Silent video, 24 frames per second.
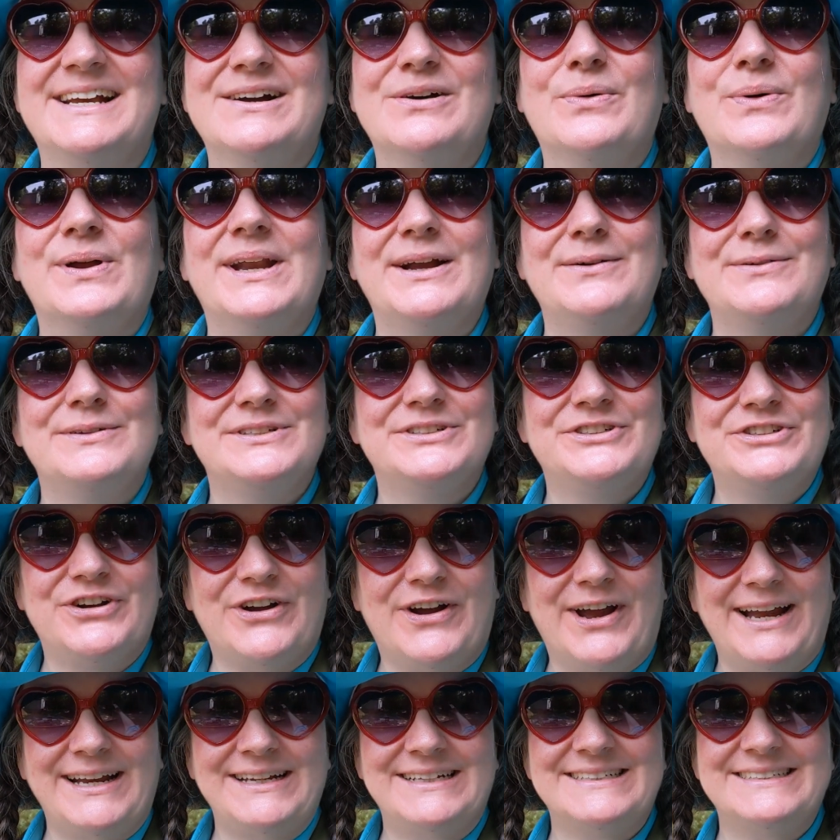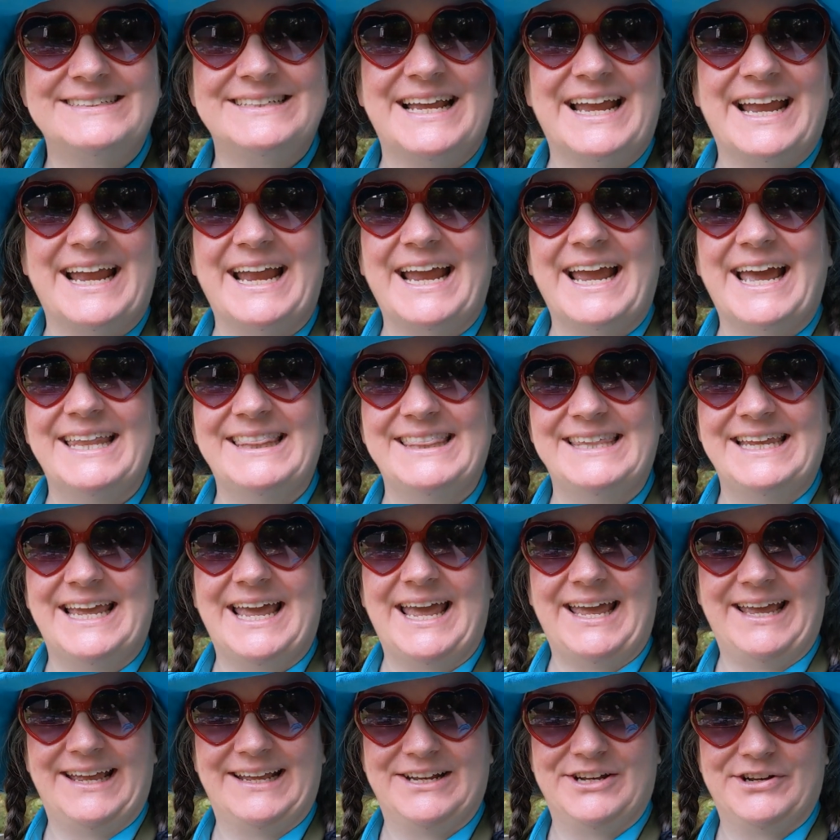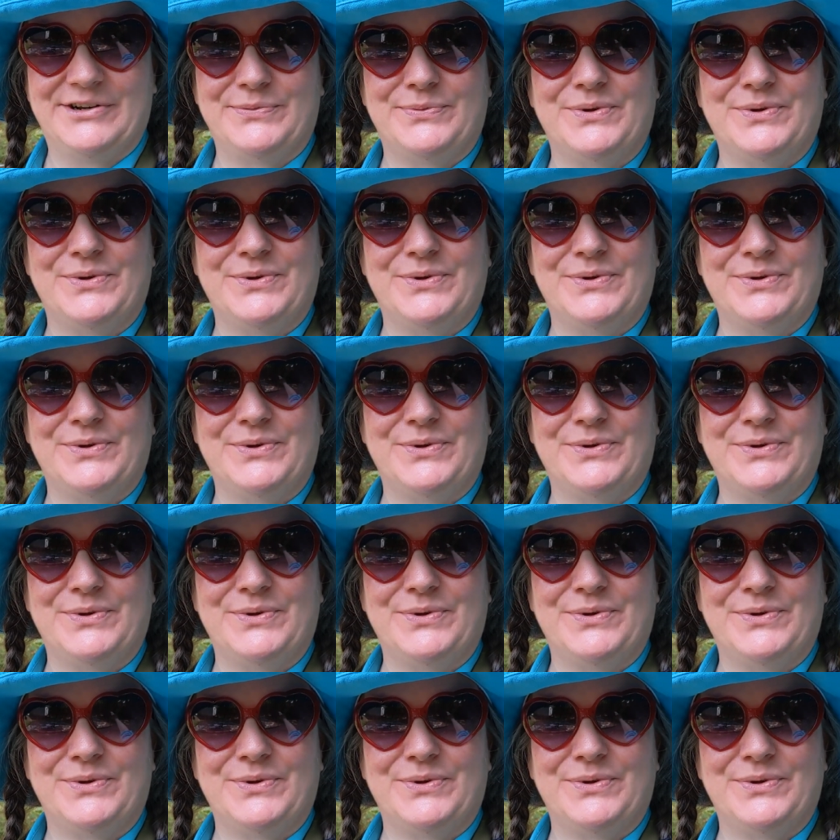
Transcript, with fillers: What I was trying to say at the end